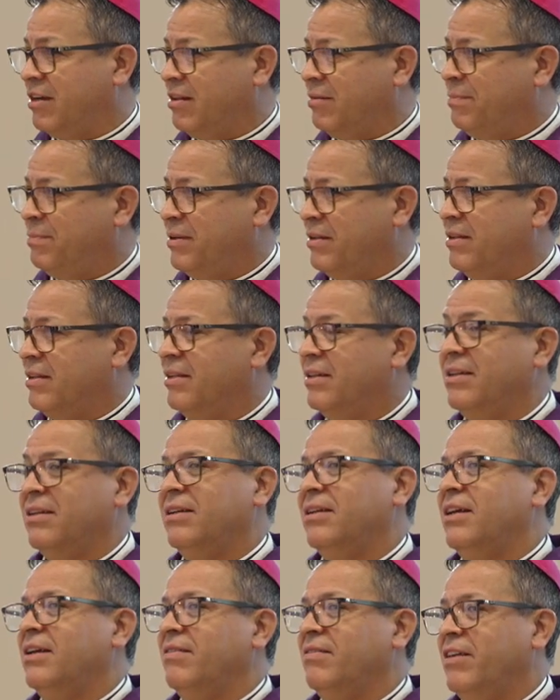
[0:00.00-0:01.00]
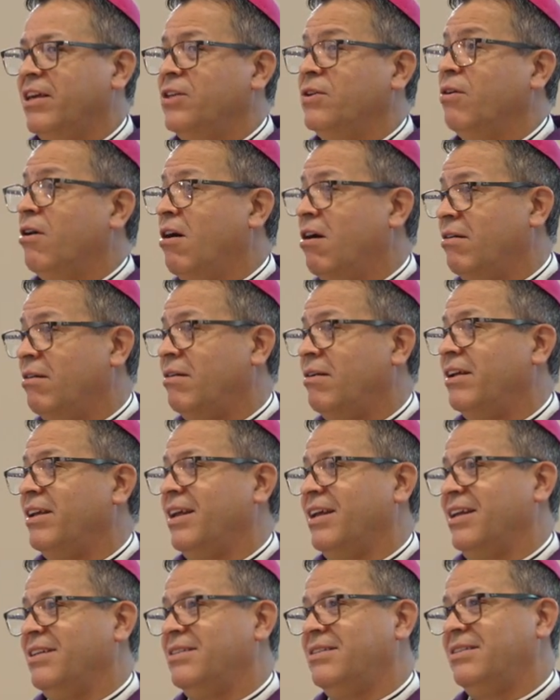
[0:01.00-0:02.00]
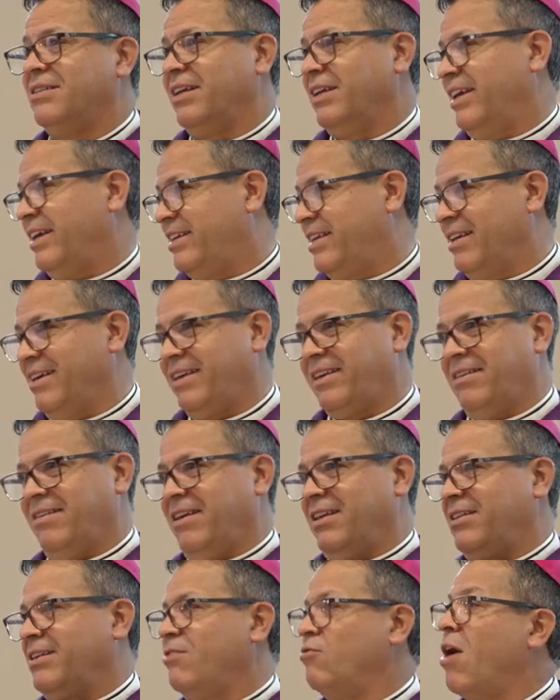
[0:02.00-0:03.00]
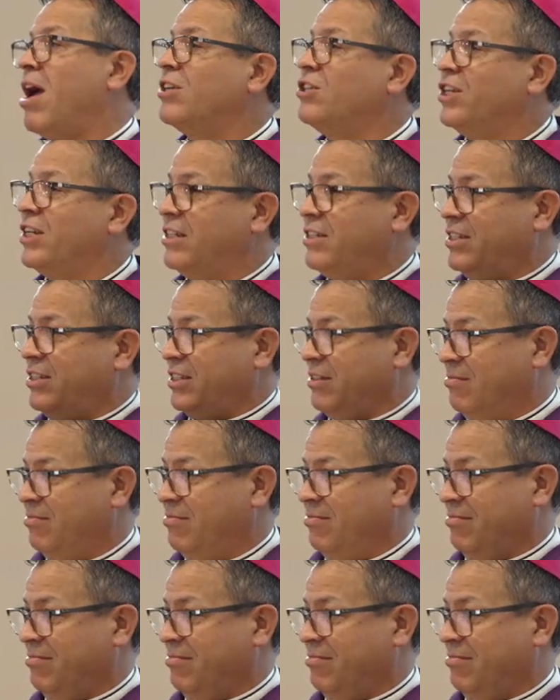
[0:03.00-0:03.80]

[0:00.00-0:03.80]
up, then your heart it crashes.